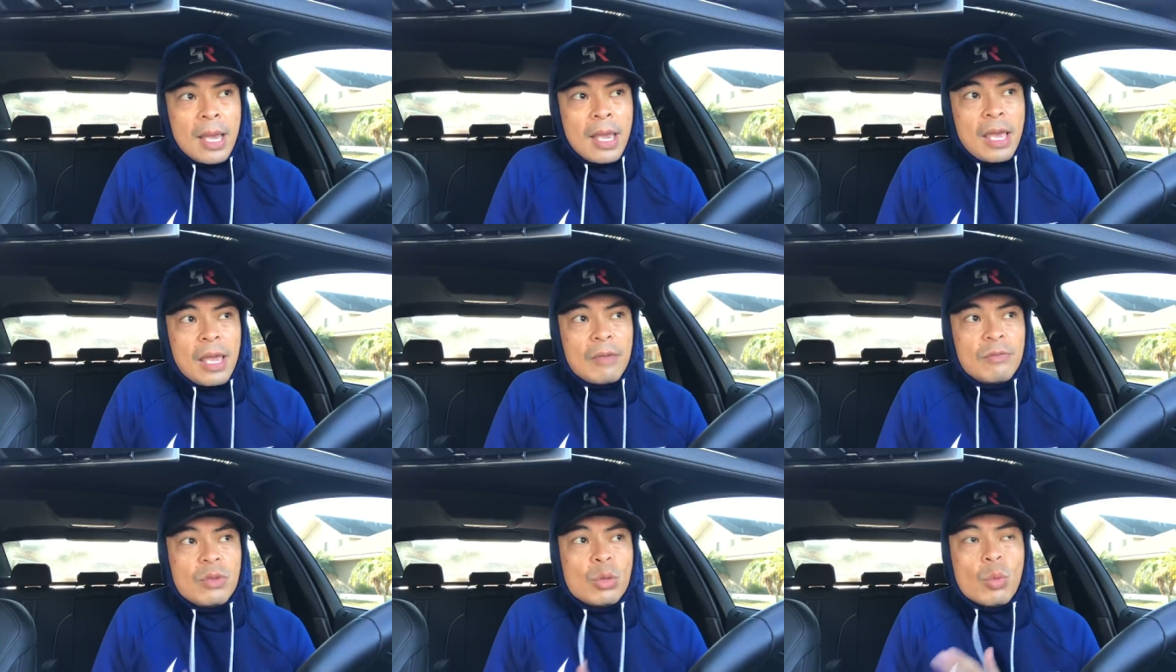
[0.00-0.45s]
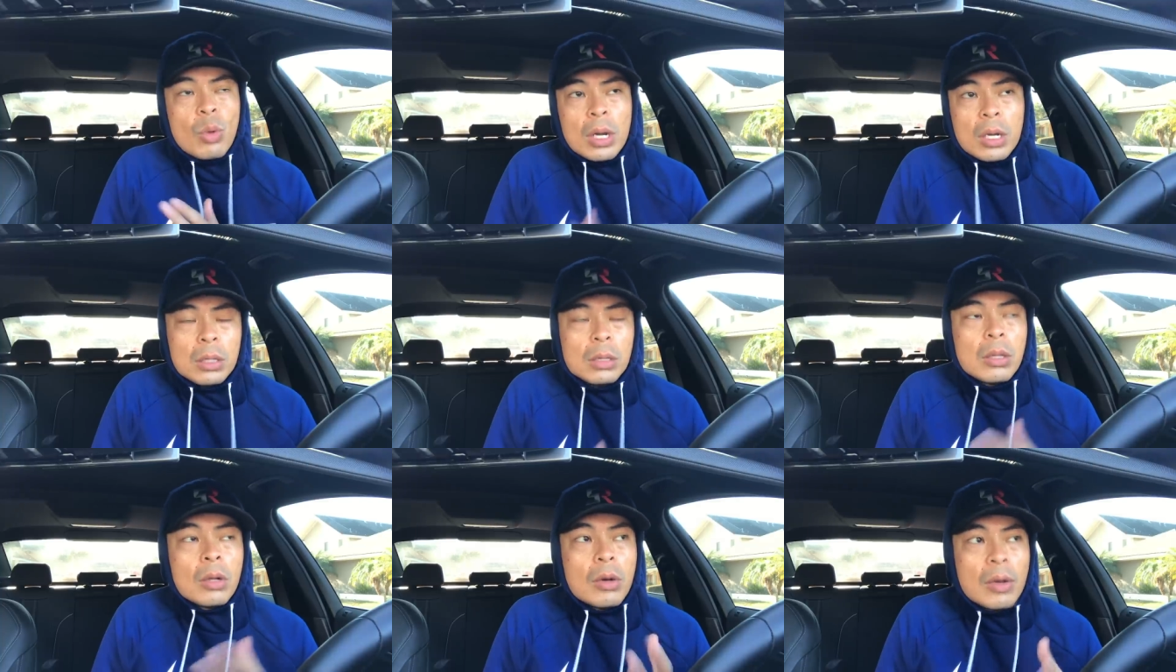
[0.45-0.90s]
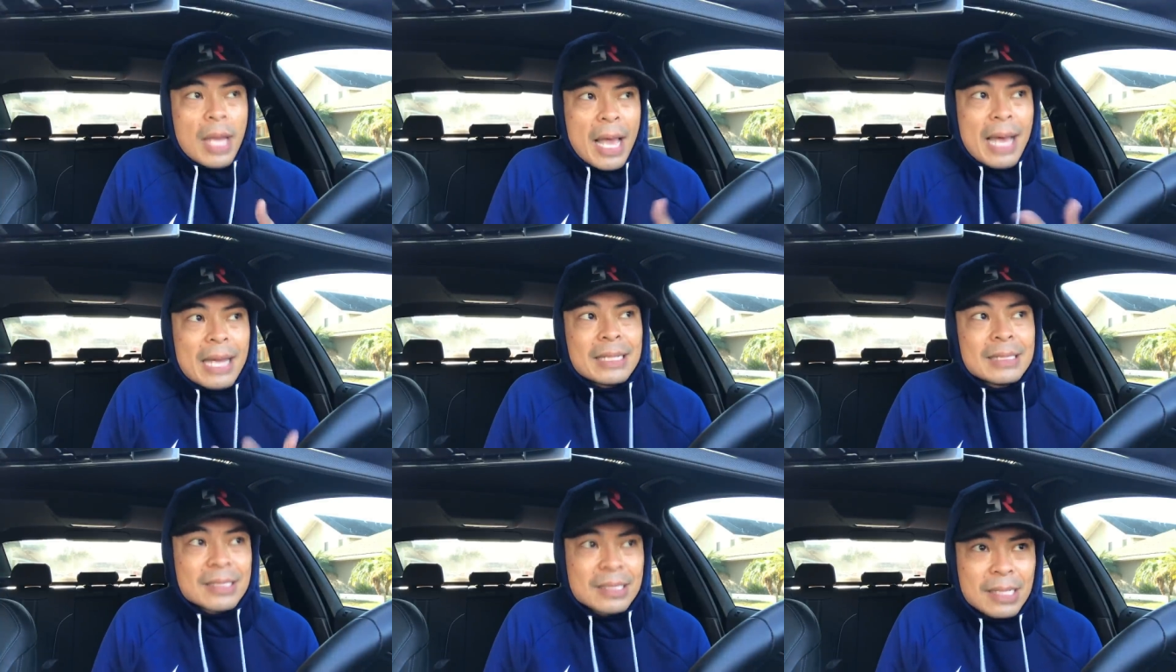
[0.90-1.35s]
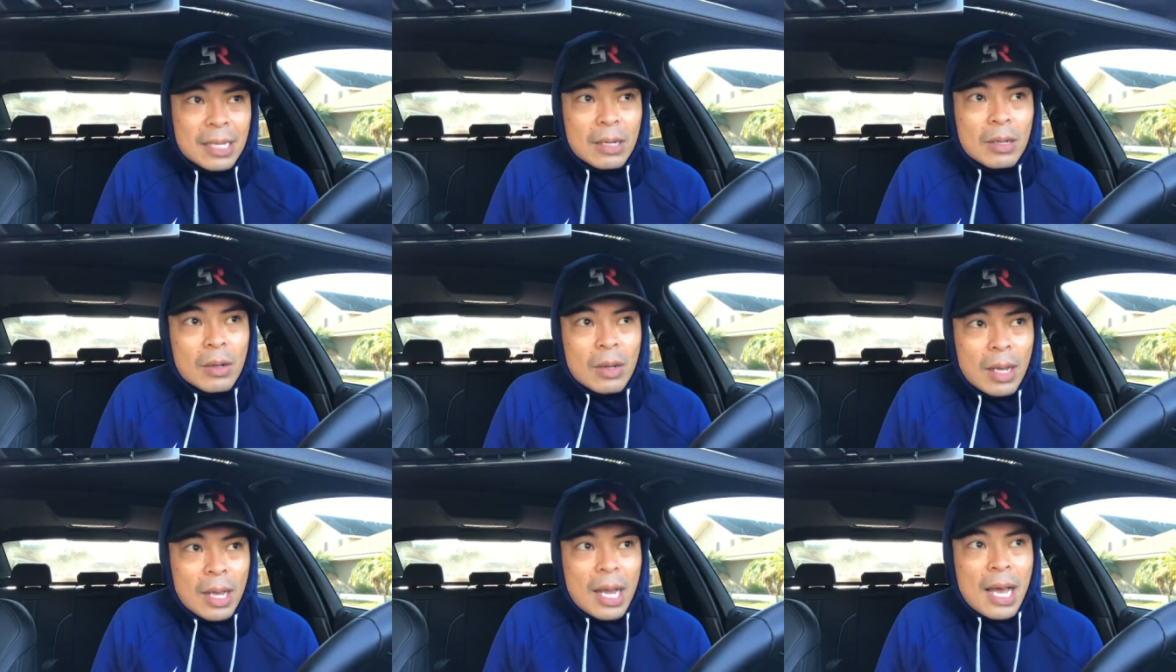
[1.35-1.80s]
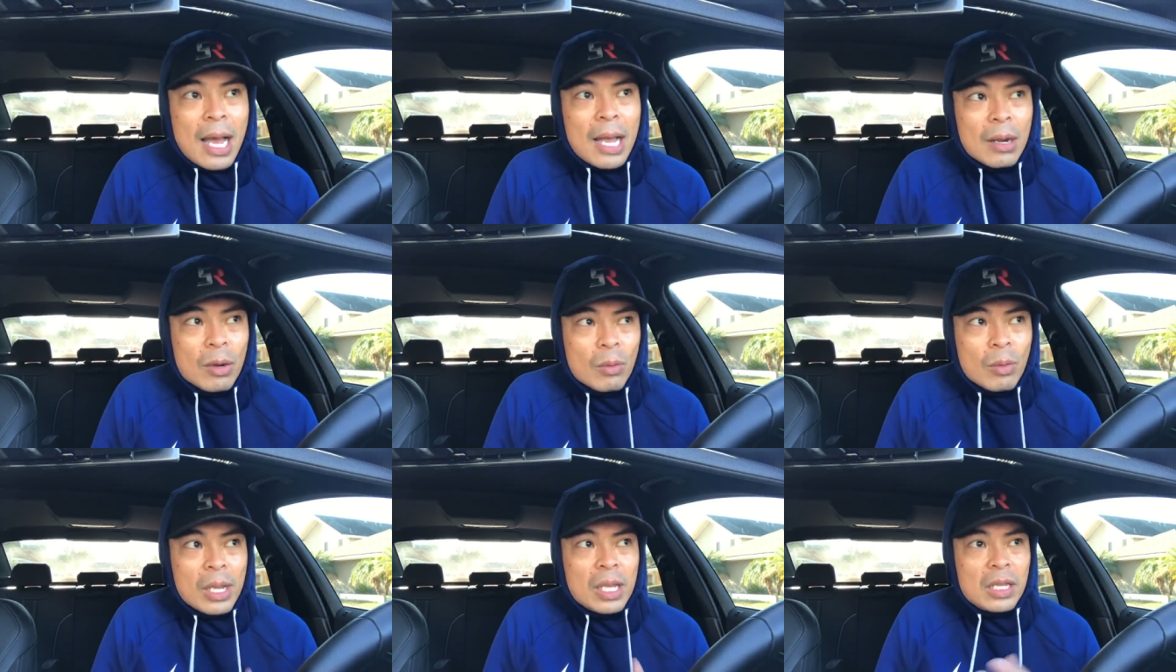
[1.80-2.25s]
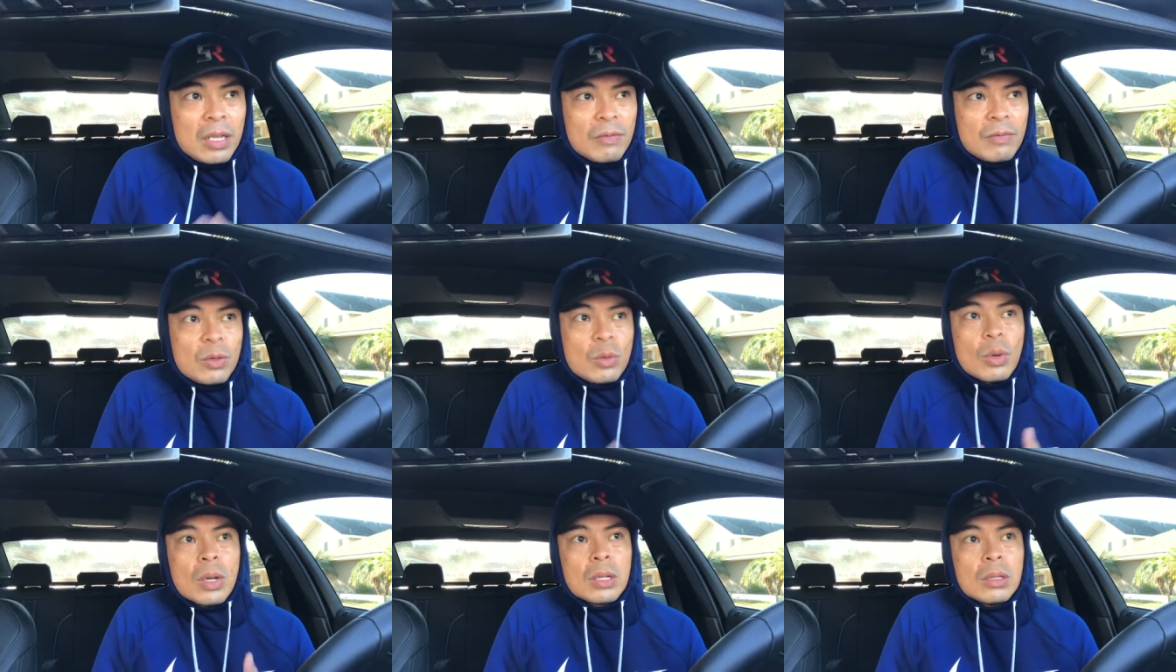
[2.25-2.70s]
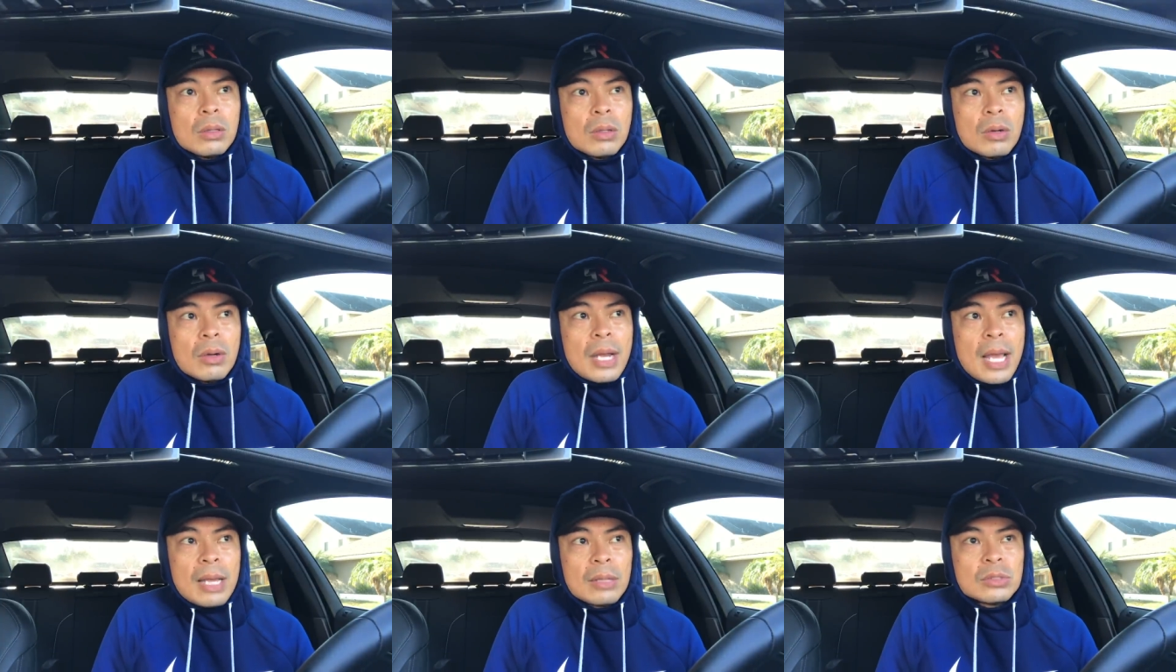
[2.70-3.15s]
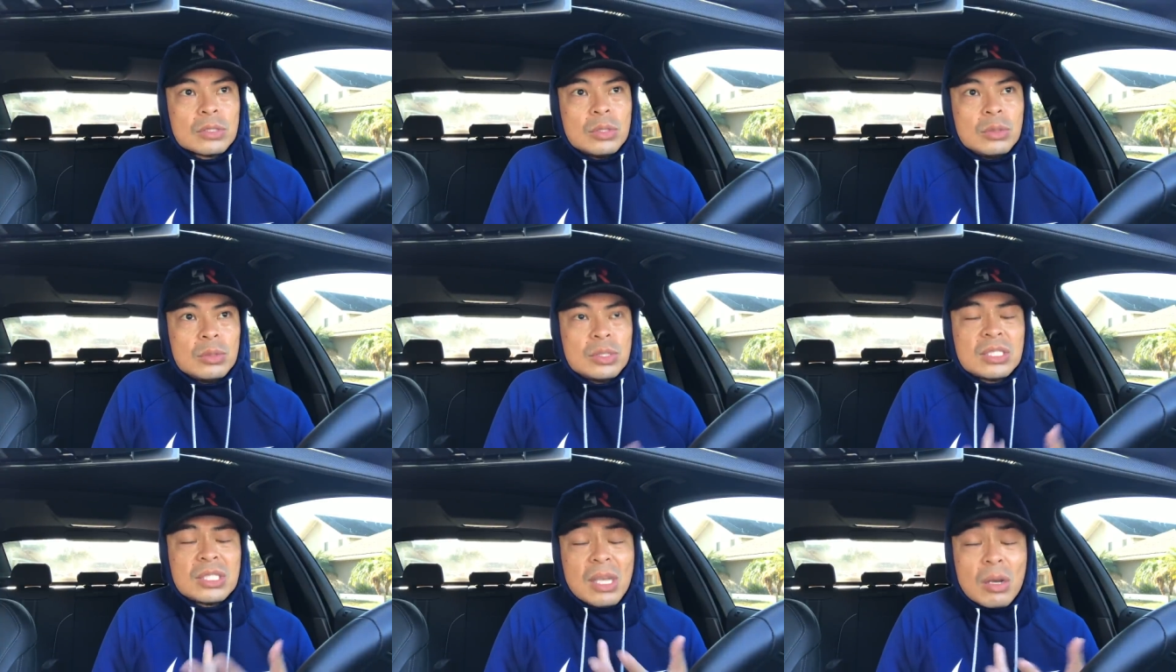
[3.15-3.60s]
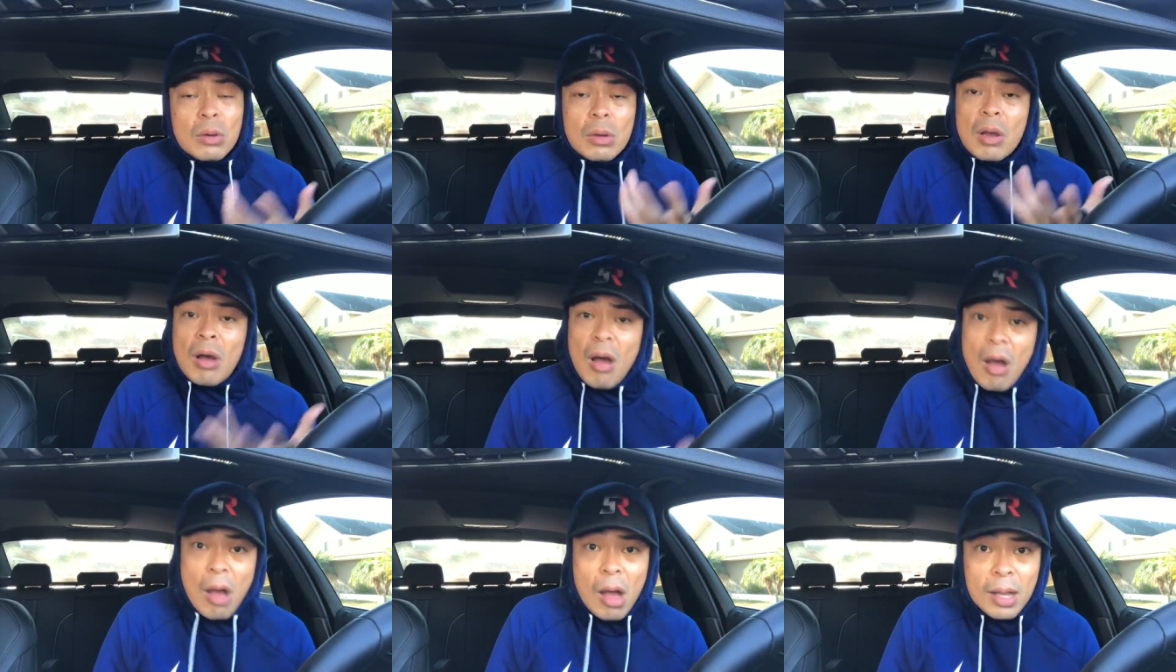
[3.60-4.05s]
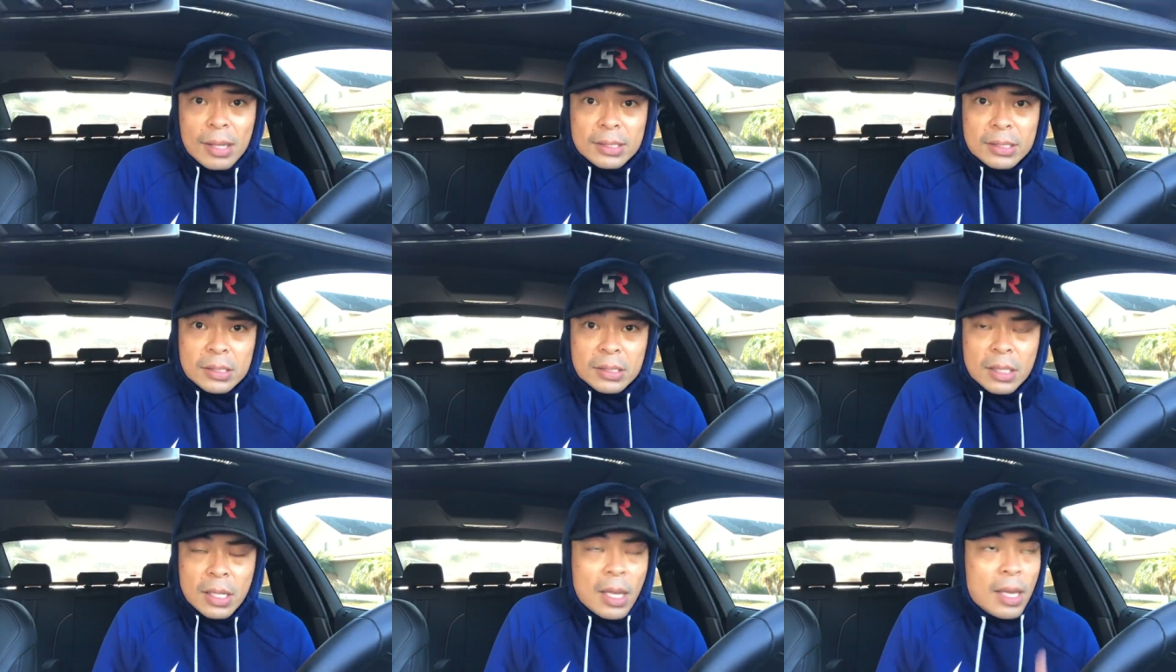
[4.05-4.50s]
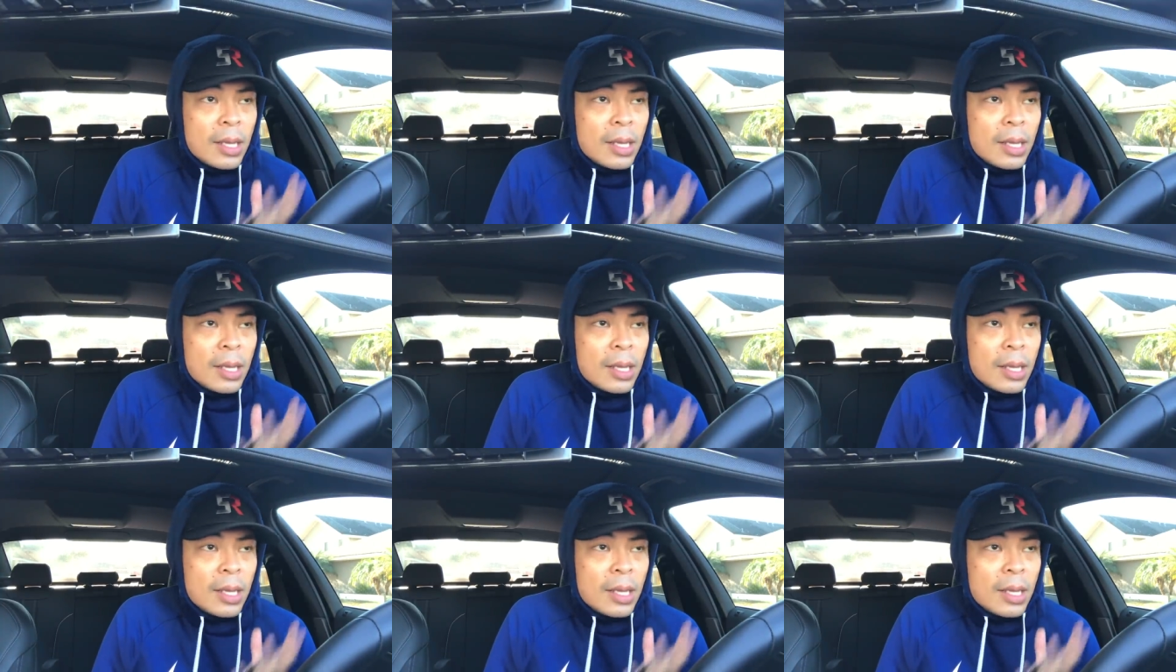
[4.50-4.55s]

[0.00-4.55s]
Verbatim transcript: If you want to learn how to sell a higher rate, if you want to learn how to sell cost